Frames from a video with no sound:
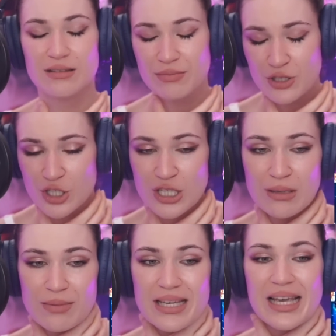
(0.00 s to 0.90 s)

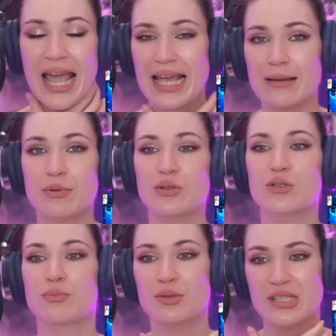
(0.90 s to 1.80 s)
she being able
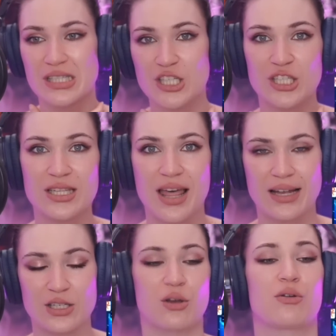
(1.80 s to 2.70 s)
to position
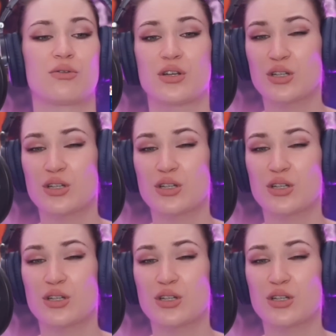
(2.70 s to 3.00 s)
that tone